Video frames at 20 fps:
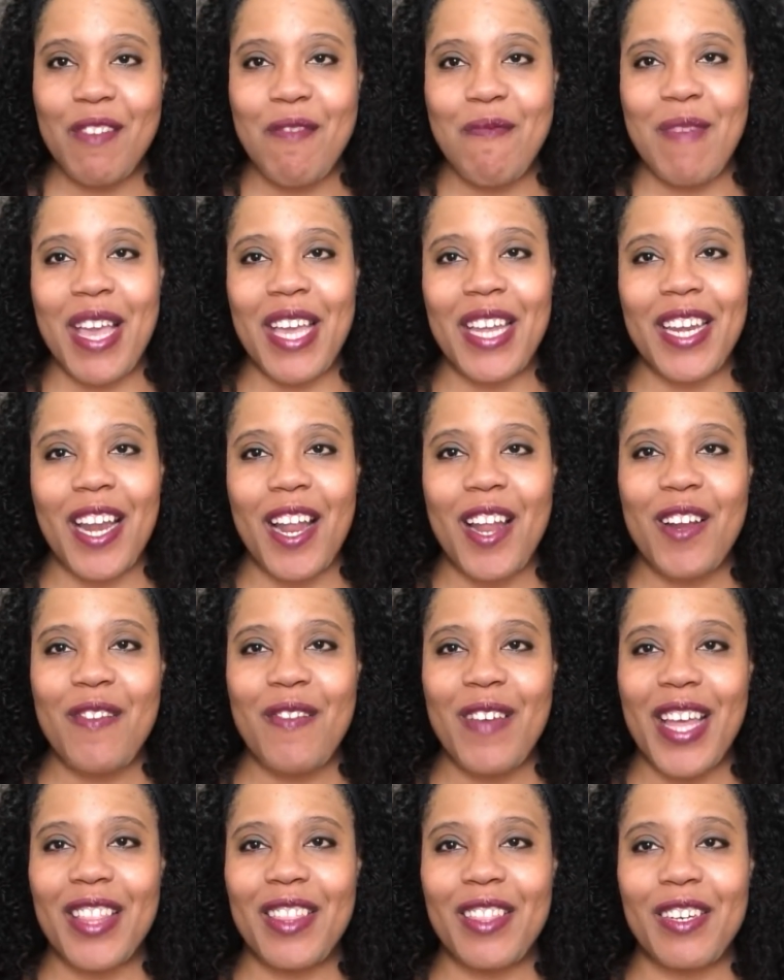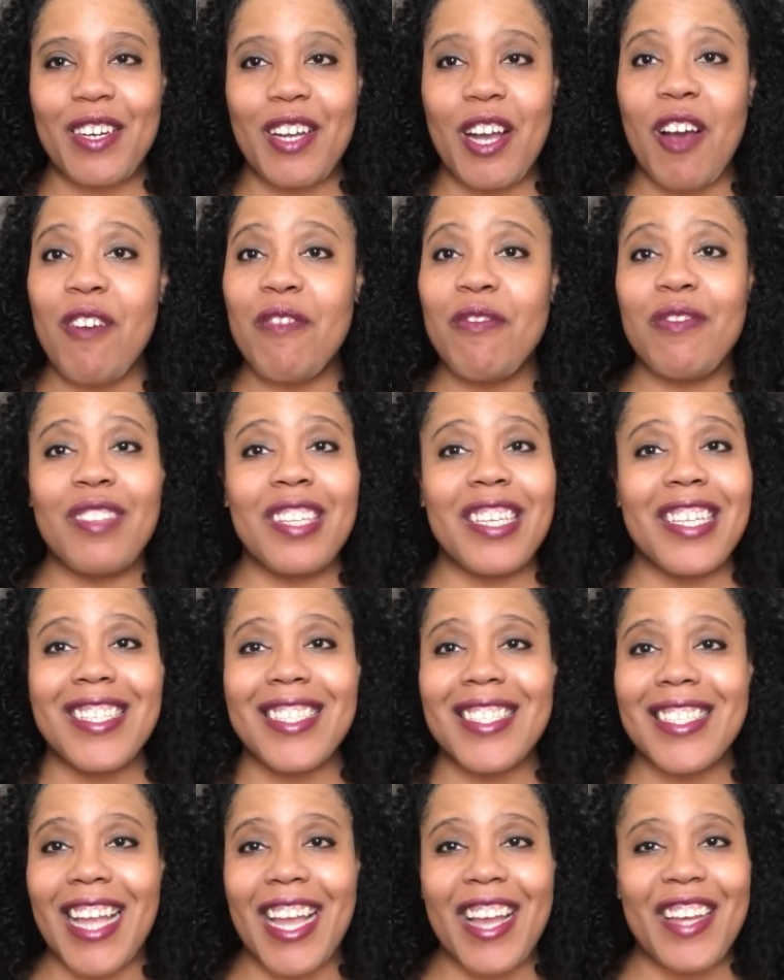We made it all the way through. Hopefully the
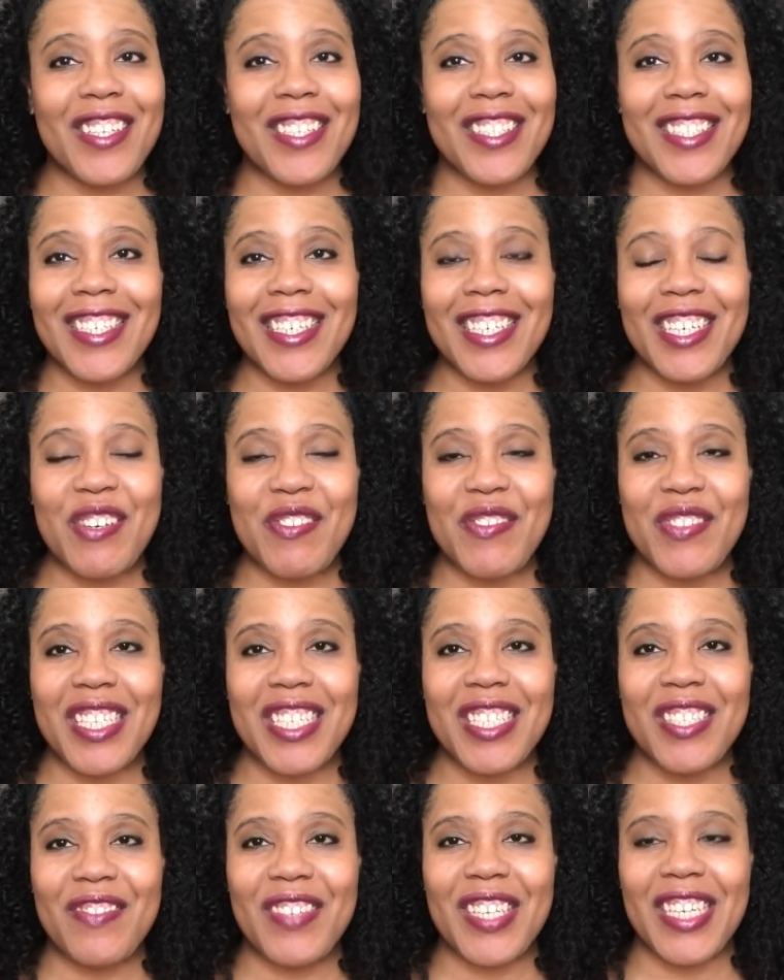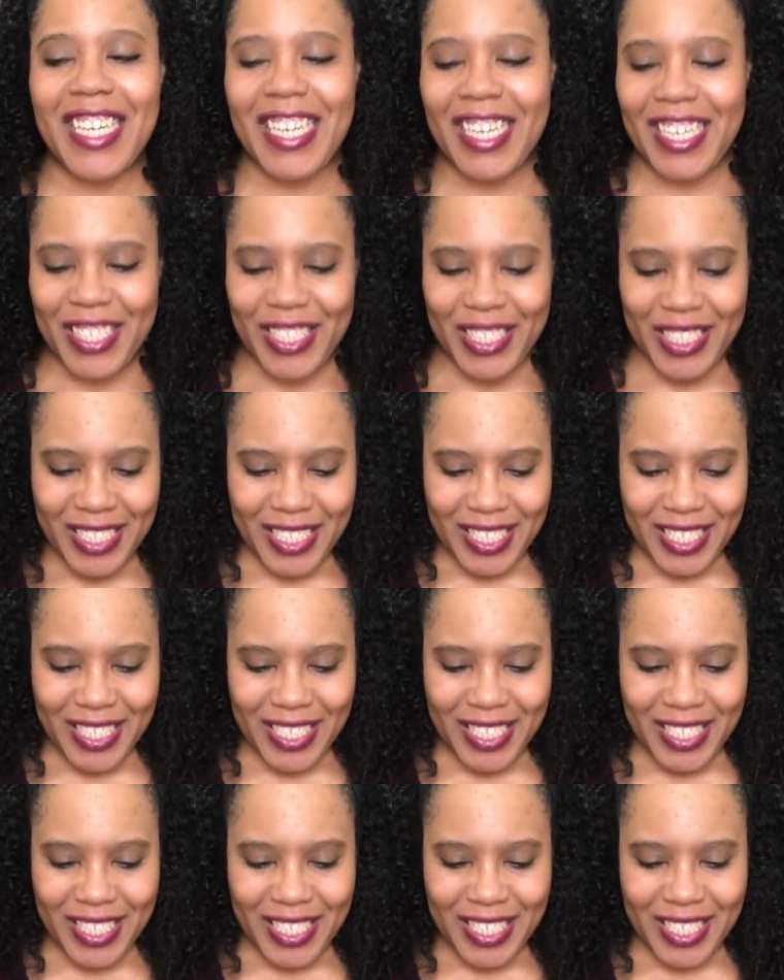sound is good with this video.